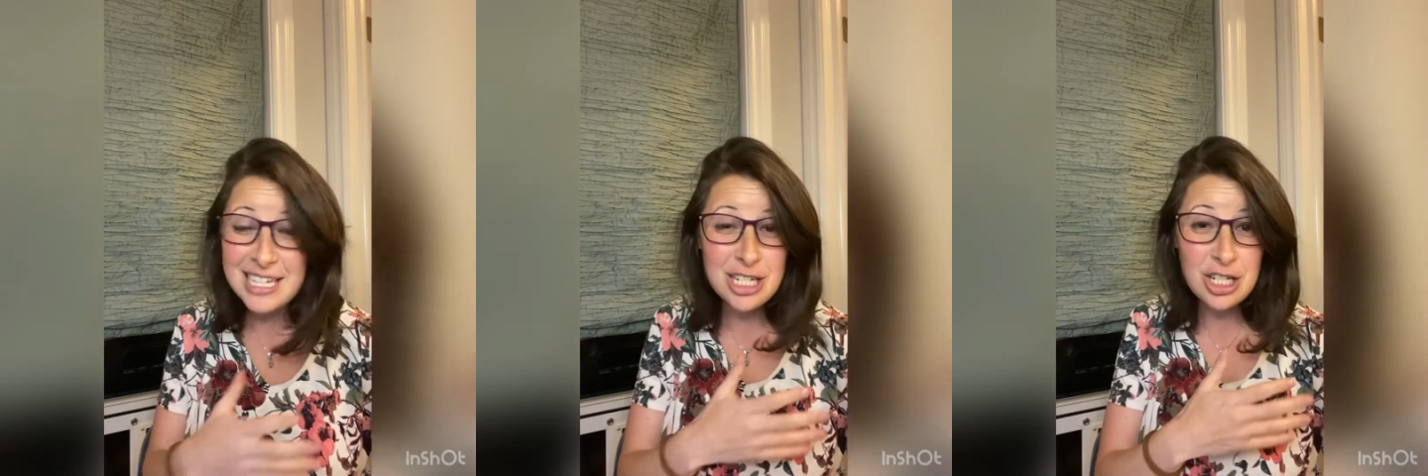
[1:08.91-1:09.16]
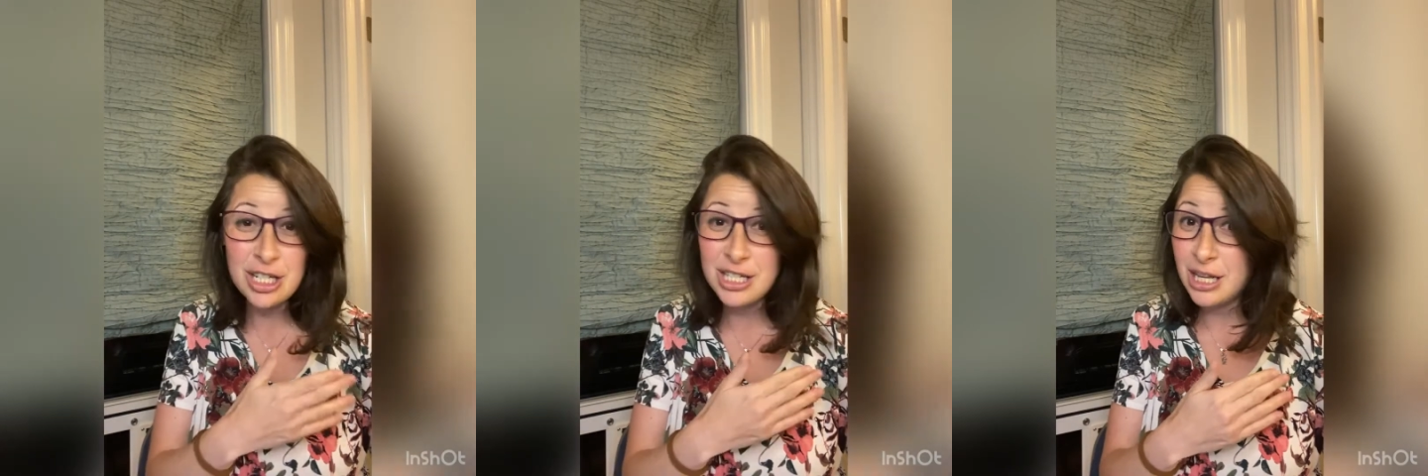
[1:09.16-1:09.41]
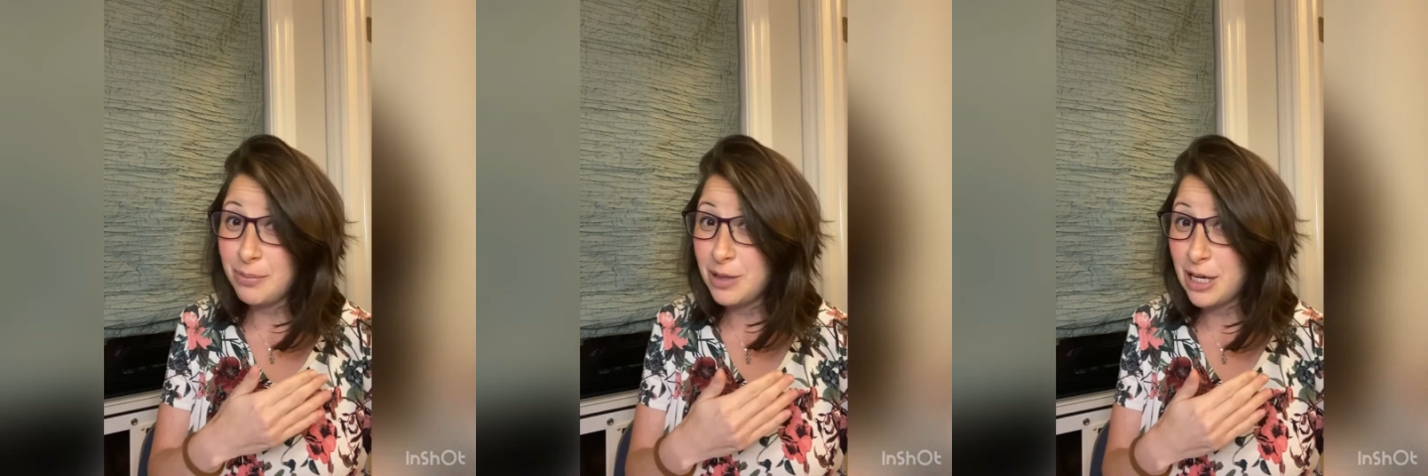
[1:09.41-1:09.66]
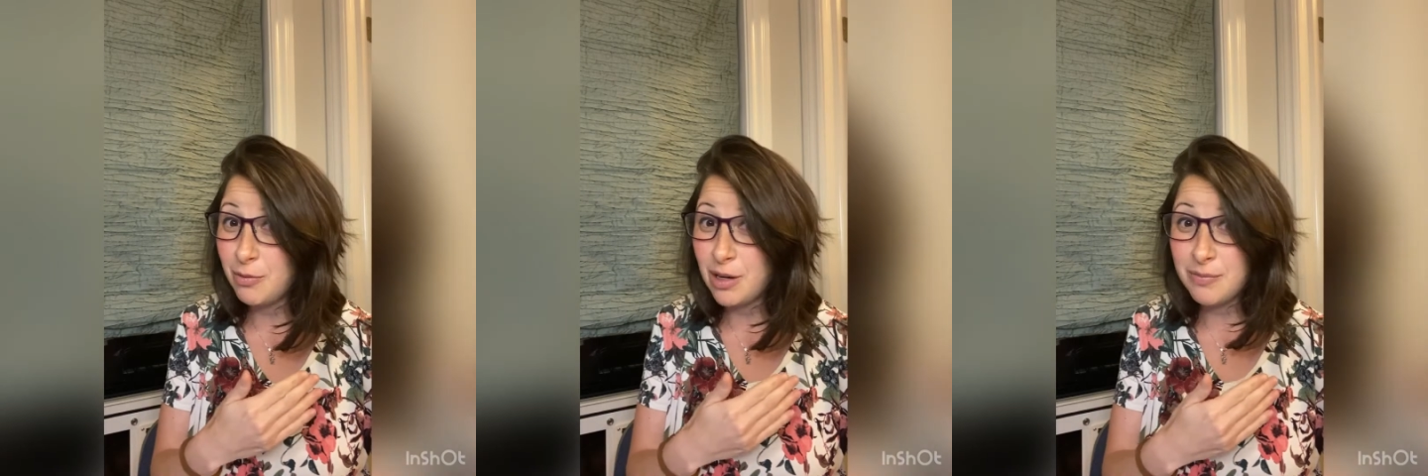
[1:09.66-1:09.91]
is just
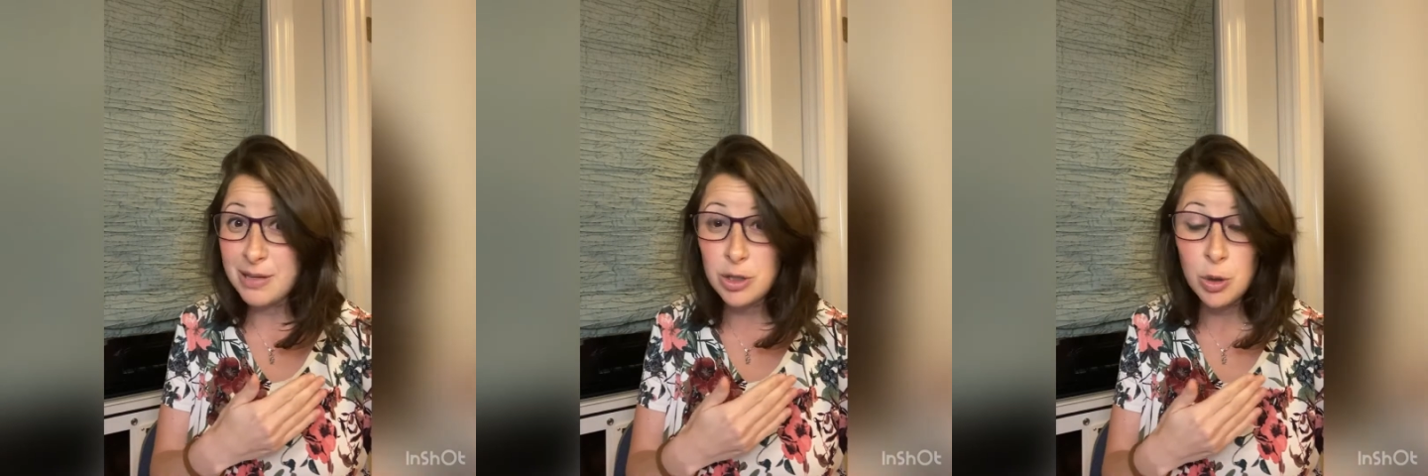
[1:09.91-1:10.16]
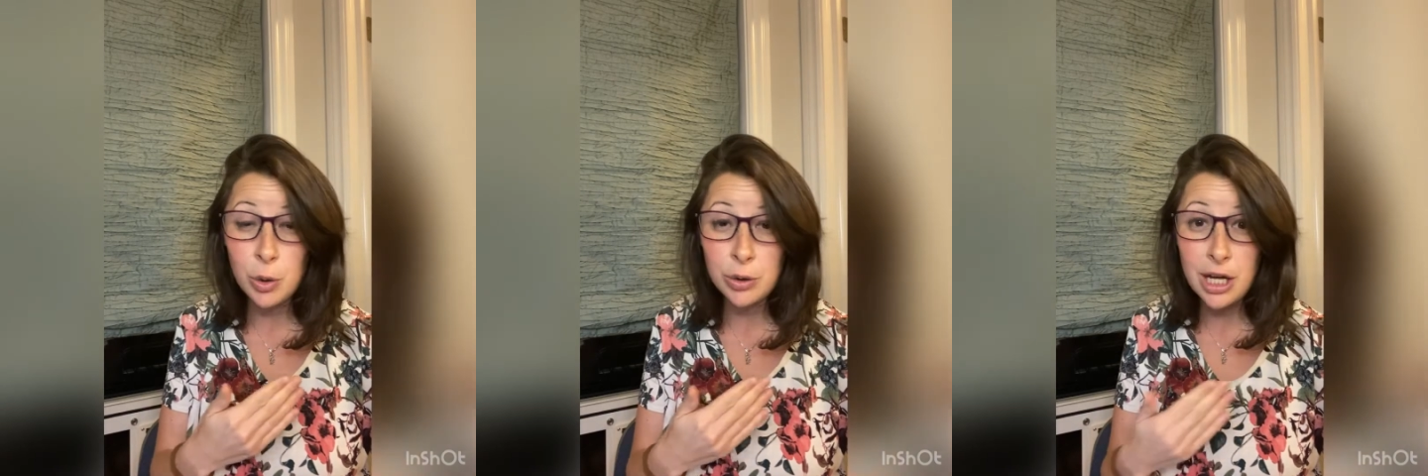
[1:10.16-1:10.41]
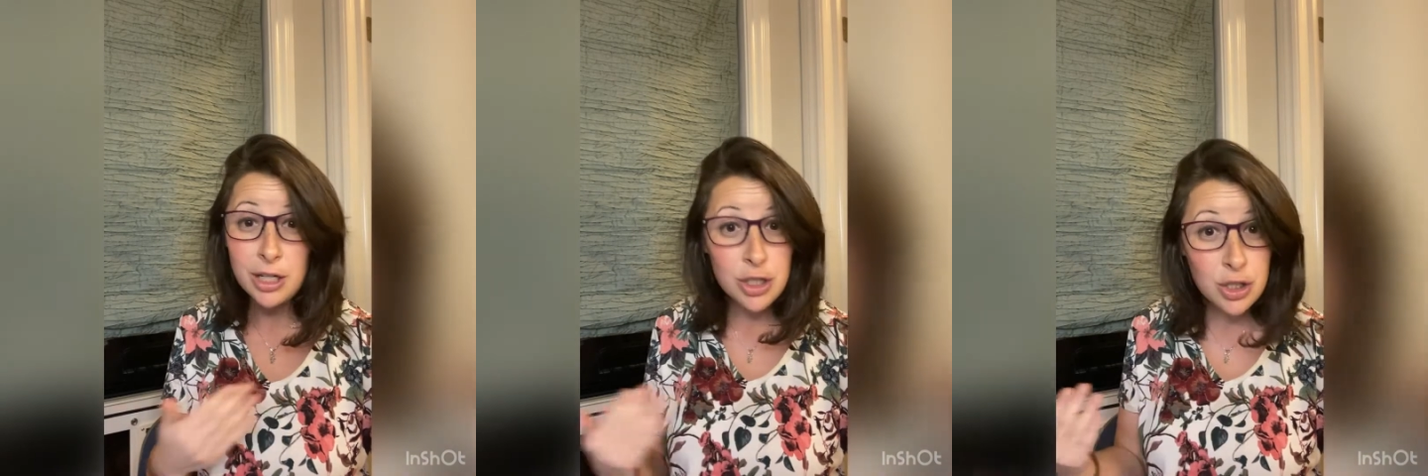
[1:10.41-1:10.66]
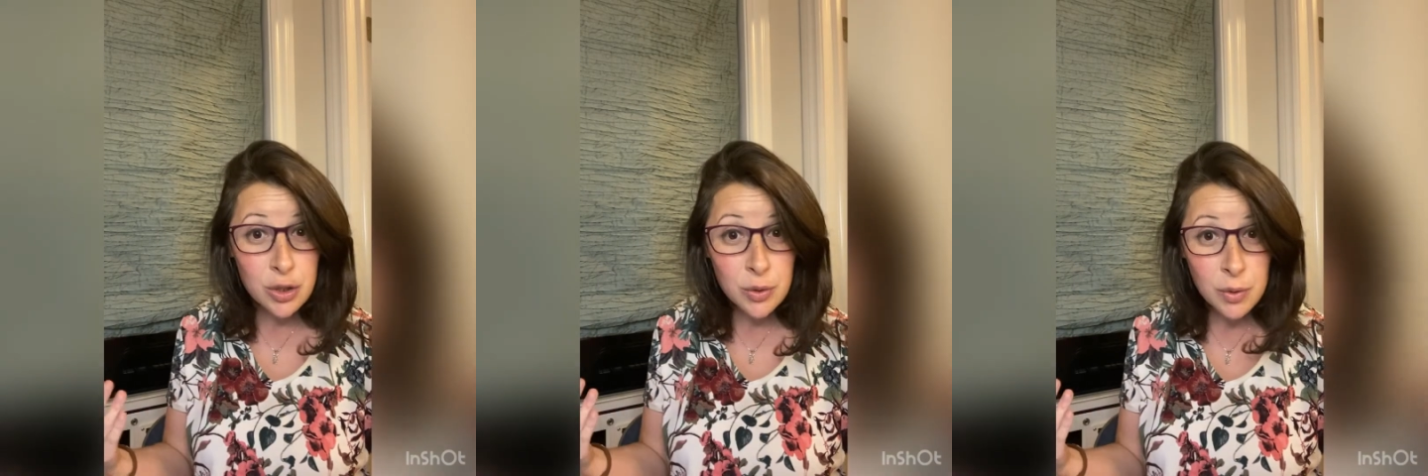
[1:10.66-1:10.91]
something we've been told not to
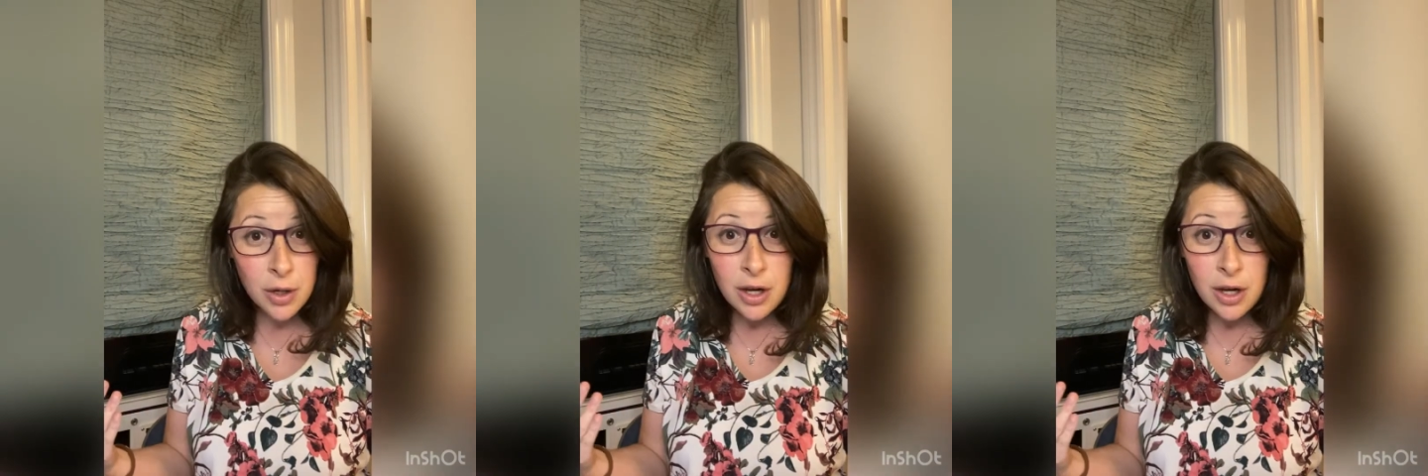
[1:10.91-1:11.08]
do.